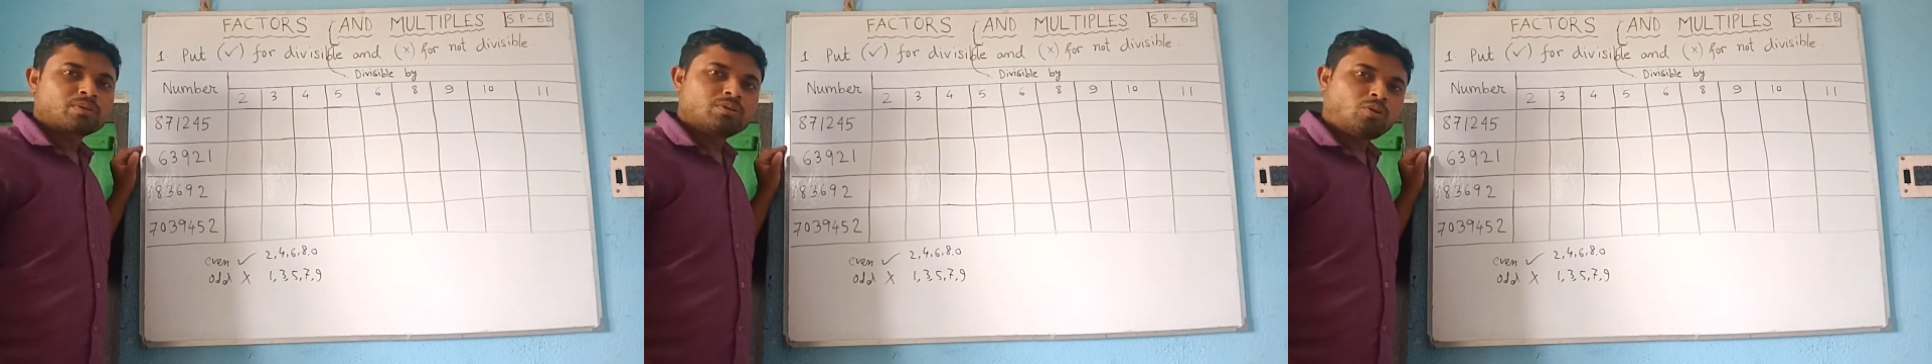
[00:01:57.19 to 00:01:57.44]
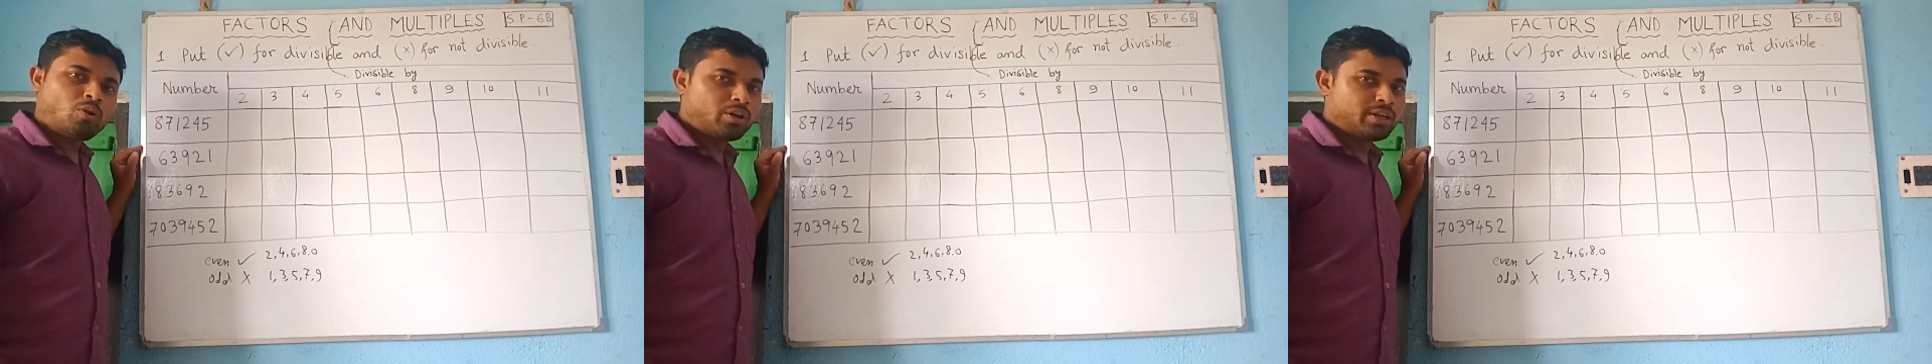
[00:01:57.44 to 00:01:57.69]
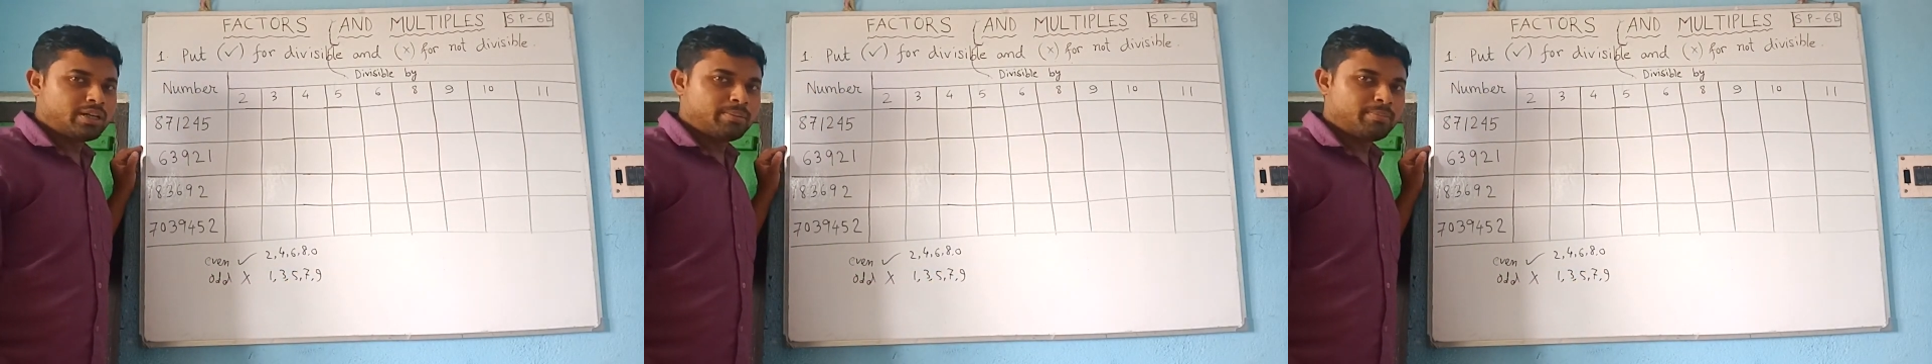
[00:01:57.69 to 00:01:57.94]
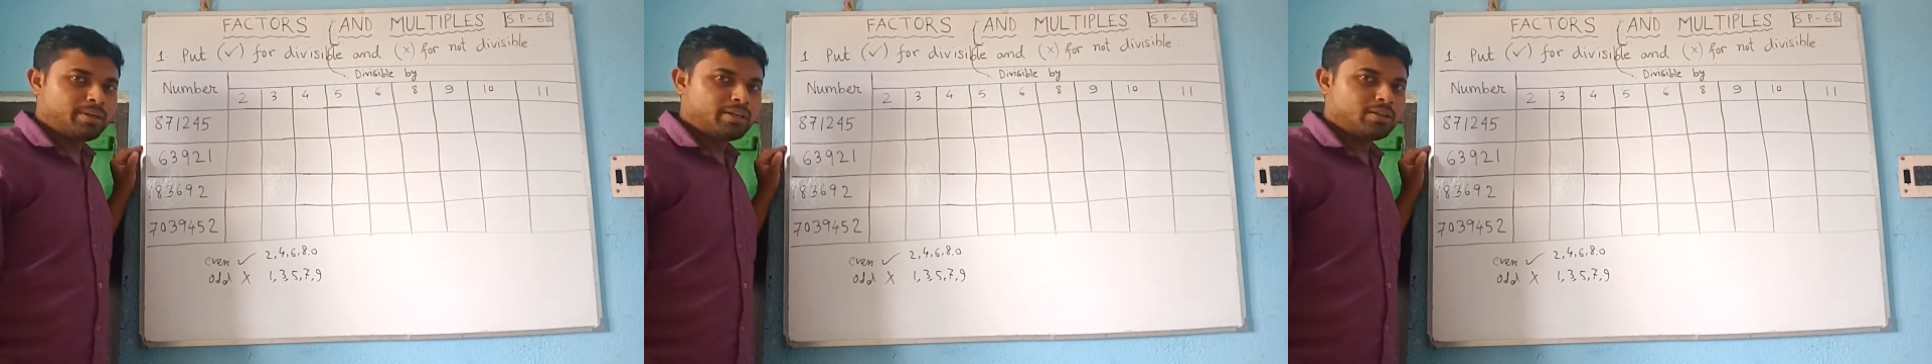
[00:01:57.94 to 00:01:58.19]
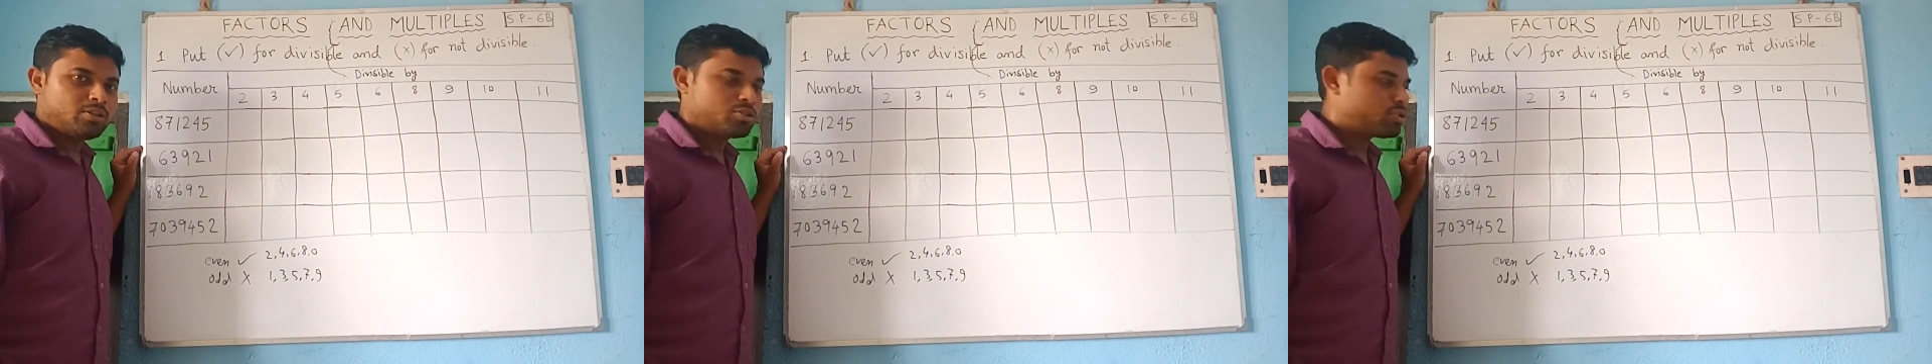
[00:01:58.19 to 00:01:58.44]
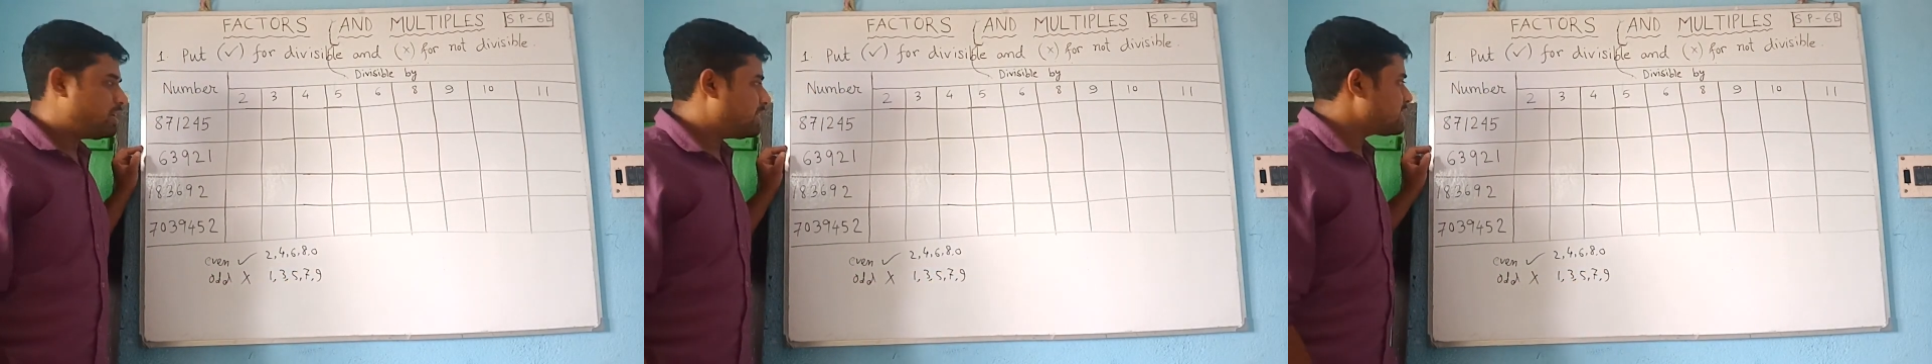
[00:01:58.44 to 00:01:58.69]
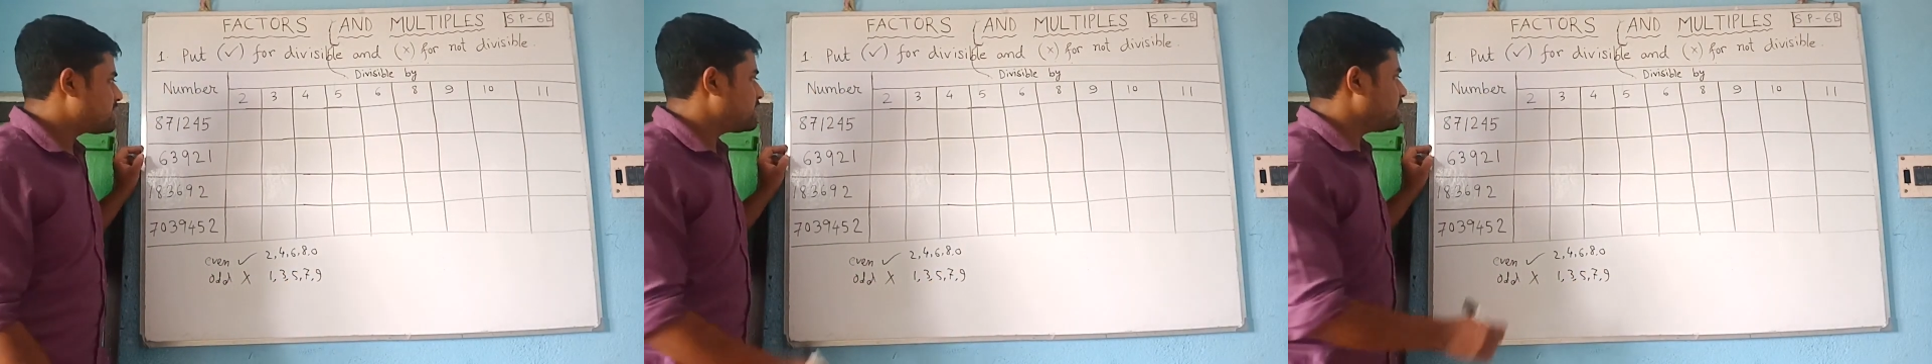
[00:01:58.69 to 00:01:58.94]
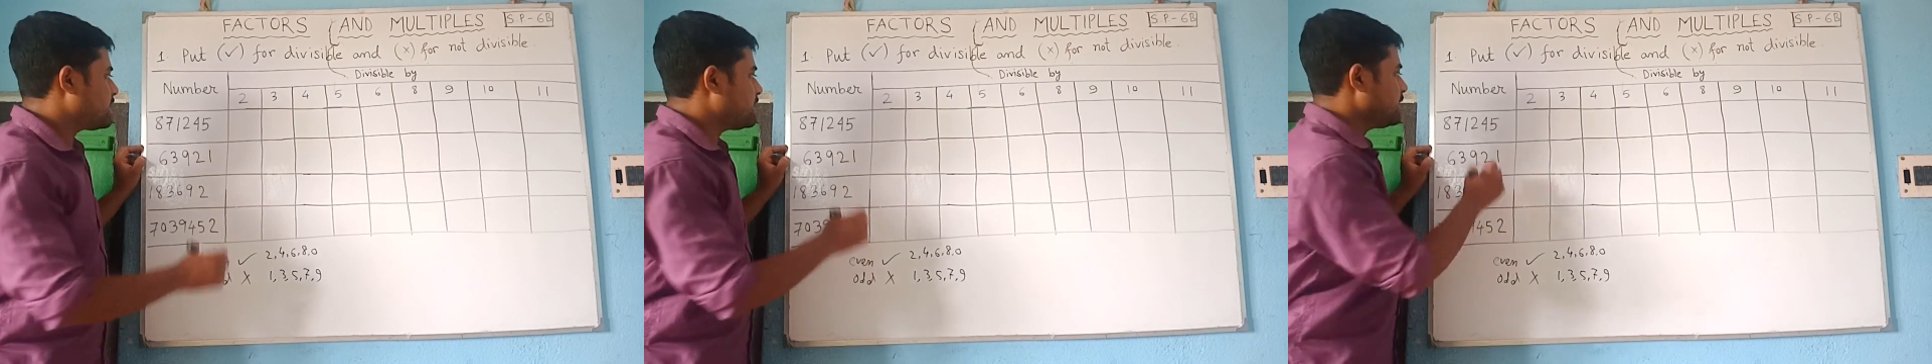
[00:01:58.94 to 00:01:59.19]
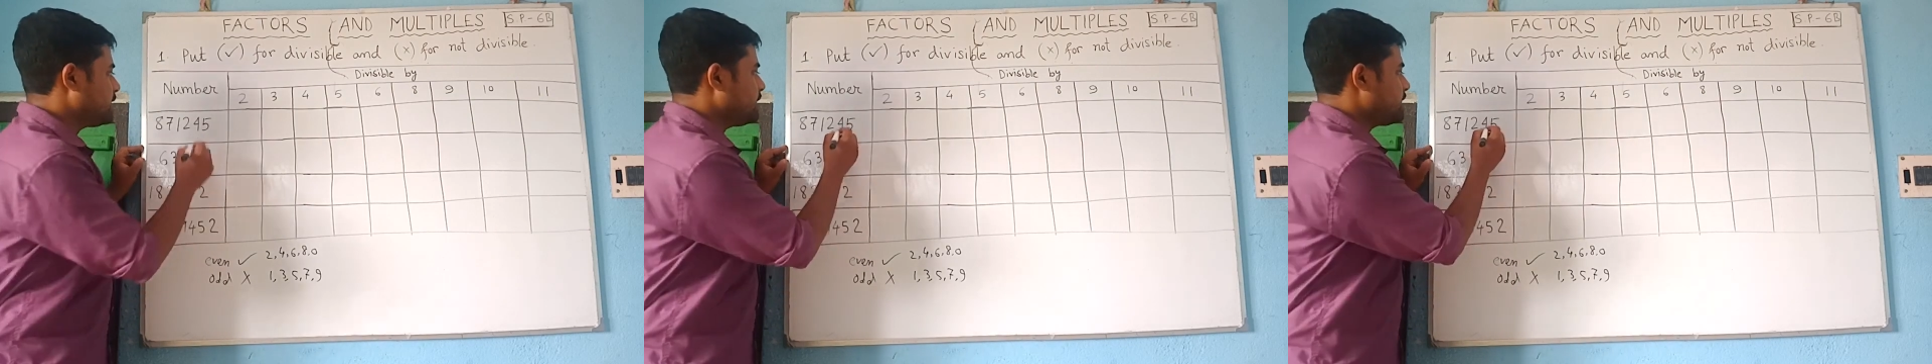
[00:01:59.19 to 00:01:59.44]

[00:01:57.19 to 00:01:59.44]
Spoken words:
odd number. So let's check.